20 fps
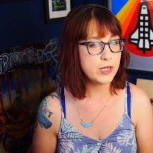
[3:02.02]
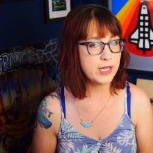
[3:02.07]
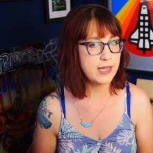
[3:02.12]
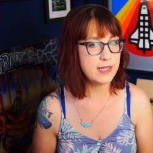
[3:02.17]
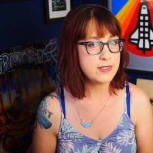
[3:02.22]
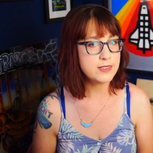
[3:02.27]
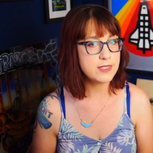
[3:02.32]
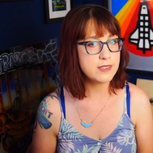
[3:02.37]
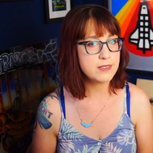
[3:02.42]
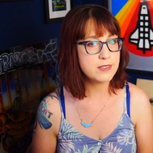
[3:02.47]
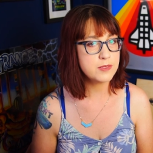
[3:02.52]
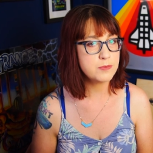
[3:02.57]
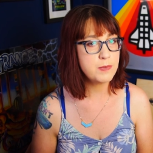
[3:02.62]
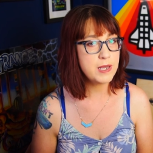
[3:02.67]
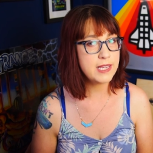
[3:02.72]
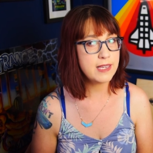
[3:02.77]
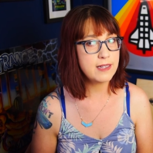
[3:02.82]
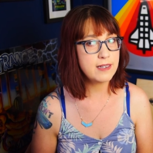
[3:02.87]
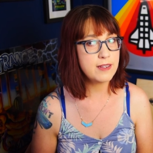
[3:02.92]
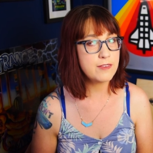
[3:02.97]
cases,
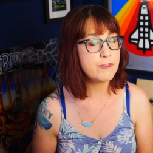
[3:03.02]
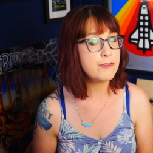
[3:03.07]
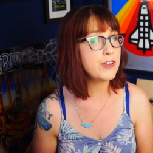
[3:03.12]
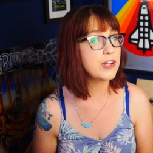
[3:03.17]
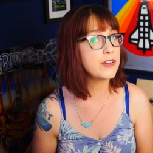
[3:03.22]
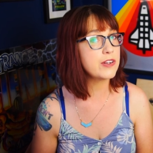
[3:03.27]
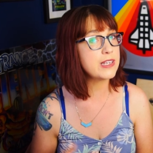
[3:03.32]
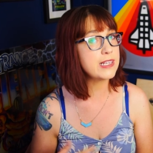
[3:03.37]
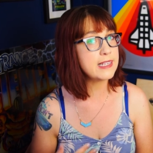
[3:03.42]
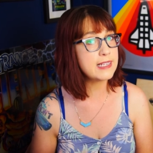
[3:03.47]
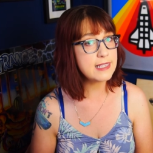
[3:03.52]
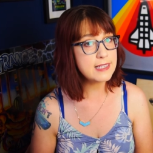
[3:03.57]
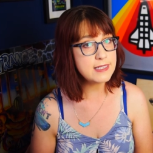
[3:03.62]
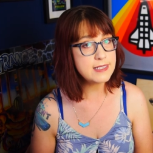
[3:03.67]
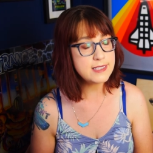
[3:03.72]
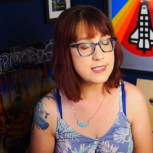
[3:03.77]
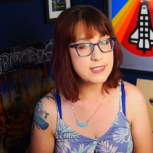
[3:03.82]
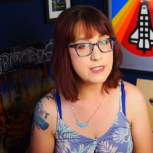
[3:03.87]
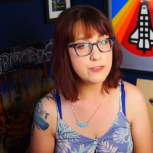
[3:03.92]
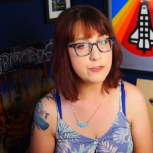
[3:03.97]
making it very
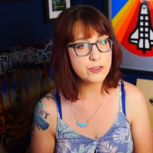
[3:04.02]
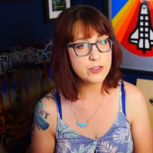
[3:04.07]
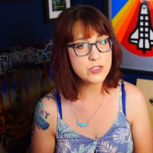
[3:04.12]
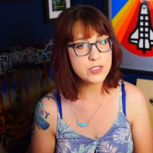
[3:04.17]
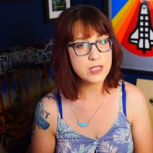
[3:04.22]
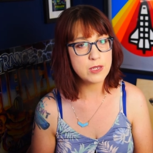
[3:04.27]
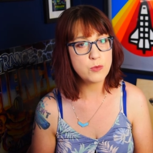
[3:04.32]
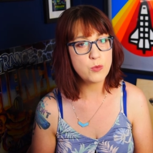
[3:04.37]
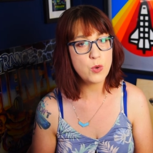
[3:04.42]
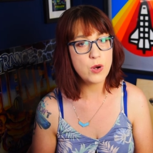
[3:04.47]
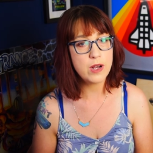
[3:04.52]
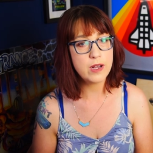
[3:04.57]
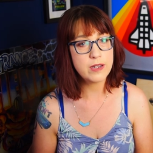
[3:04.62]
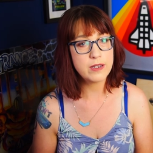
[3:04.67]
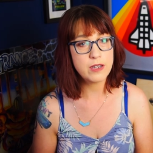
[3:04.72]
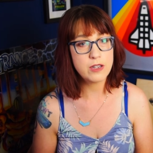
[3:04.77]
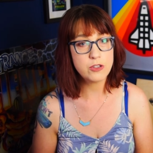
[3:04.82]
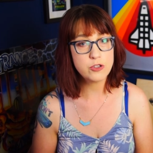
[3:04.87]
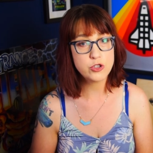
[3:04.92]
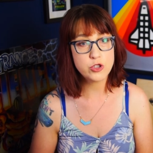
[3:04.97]
easy for
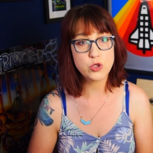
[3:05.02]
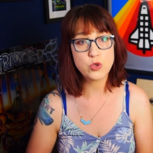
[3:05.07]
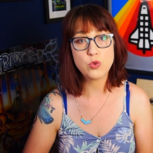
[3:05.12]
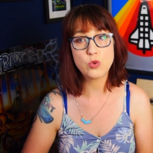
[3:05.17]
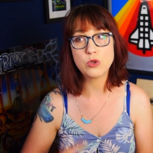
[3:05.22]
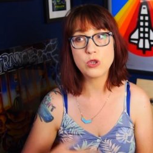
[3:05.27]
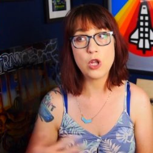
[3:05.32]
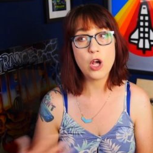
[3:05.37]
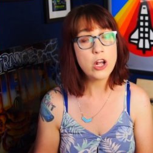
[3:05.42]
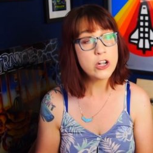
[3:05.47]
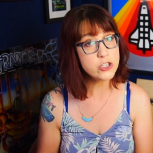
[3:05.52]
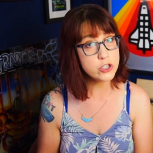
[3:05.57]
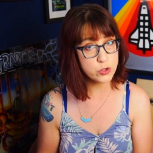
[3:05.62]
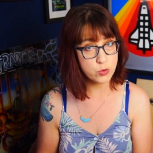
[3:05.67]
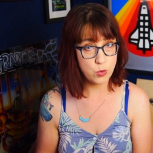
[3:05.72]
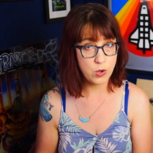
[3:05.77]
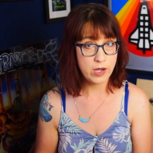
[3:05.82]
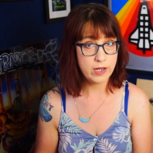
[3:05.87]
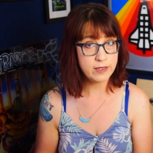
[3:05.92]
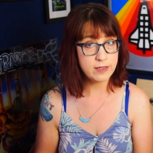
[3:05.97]
someone to launch
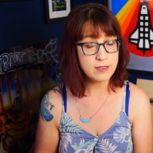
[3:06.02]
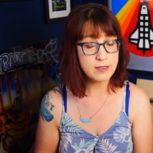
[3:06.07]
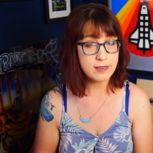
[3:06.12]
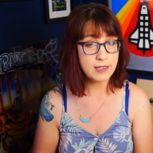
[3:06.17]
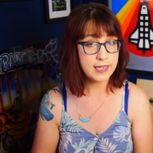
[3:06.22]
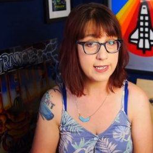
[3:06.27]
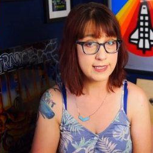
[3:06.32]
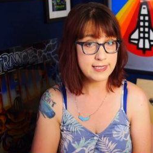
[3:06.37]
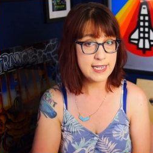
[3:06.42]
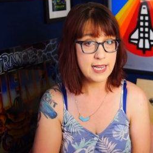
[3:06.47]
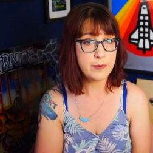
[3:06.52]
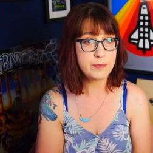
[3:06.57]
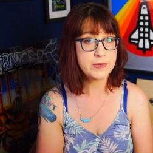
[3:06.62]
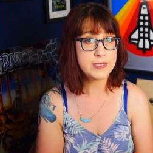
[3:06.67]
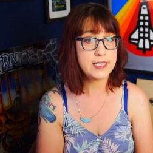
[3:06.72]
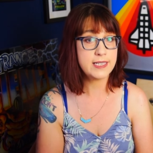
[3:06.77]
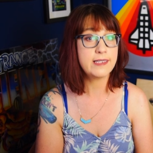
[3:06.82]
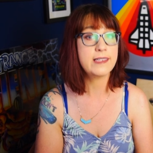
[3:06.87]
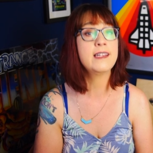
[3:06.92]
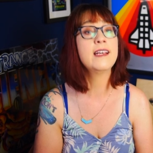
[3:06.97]
one, like Depp
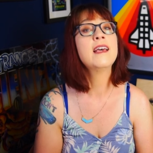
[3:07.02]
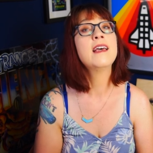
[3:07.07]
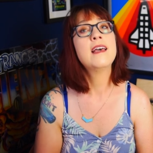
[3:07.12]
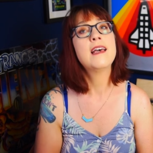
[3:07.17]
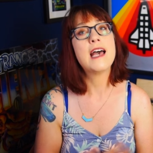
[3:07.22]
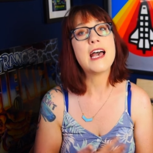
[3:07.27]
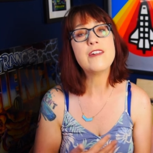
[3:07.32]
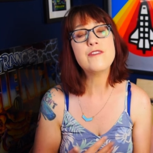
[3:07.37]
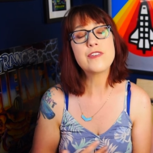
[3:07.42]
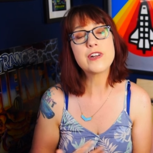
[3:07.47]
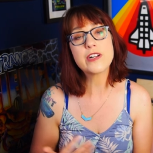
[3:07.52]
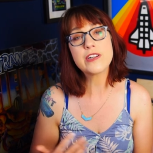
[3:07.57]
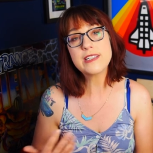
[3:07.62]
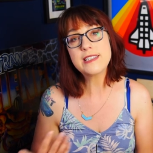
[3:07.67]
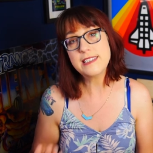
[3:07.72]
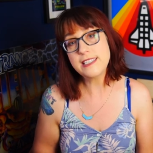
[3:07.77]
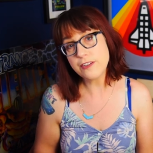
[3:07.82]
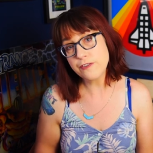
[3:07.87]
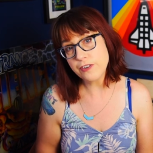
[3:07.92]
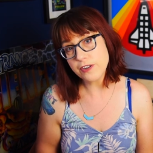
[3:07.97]
did, and very
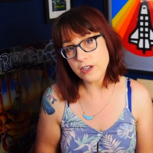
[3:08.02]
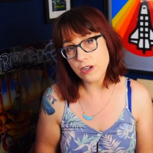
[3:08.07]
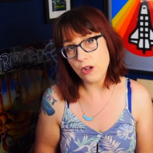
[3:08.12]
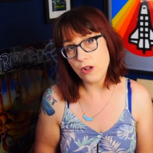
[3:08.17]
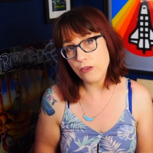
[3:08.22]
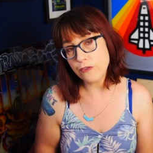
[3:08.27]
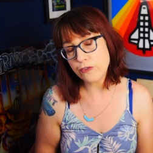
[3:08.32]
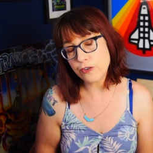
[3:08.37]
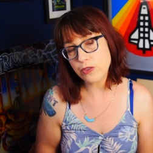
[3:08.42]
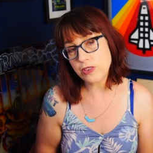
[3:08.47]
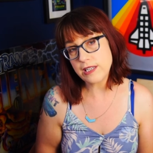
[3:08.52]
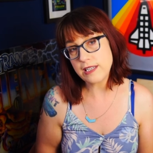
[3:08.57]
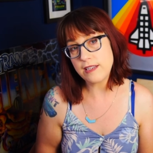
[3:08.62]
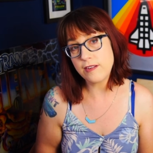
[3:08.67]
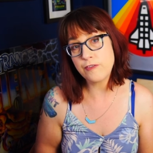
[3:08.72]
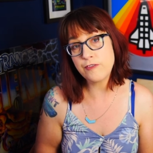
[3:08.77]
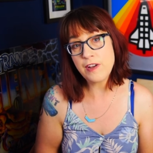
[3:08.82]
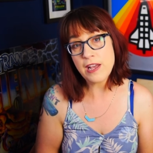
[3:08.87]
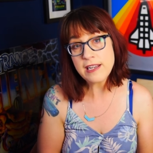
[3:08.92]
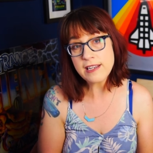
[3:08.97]
difficult for the
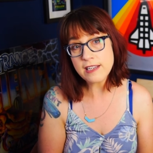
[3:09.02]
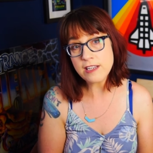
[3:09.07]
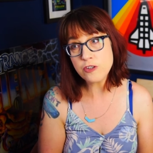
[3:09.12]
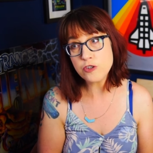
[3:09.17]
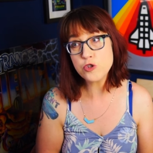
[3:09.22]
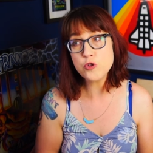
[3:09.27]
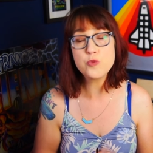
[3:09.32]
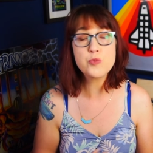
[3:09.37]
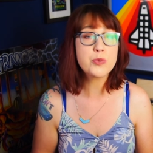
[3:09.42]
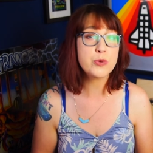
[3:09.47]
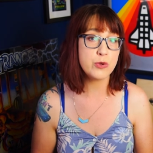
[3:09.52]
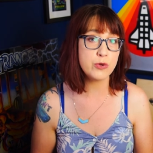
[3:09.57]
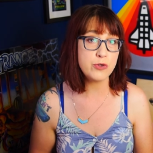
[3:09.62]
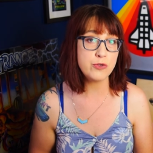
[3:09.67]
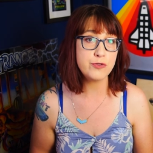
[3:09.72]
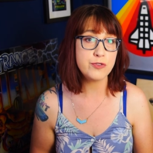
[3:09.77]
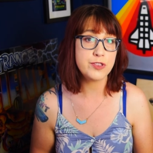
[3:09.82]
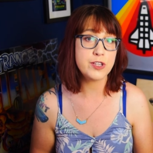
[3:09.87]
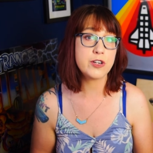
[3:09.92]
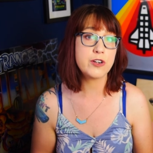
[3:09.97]
defendant to
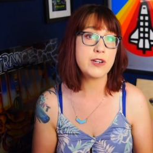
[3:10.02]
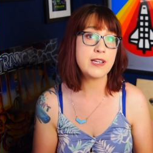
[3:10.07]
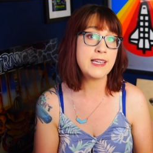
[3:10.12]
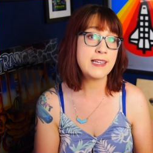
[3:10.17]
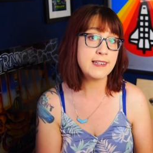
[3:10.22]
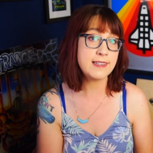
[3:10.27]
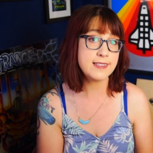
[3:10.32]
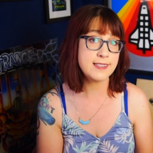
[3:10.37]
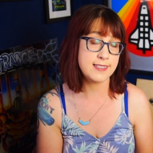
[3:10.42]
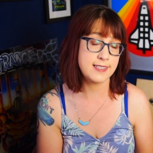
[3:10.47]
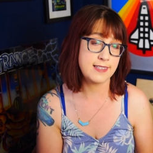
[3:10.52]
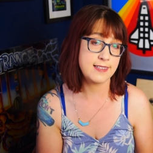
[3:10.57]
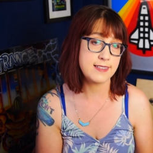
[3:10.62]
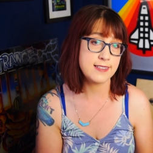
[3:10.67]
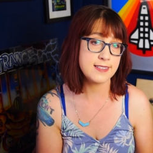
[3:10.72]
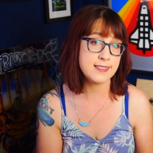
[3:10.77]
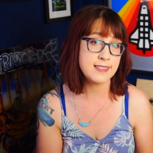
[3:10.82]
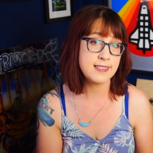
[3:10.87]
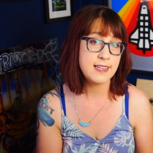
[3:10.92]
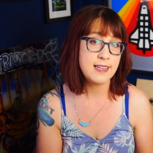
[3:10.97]
prove their
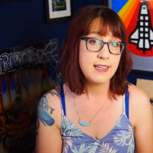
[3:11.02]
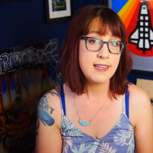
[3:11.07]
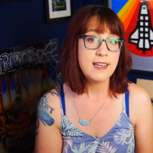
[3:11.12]
innocence.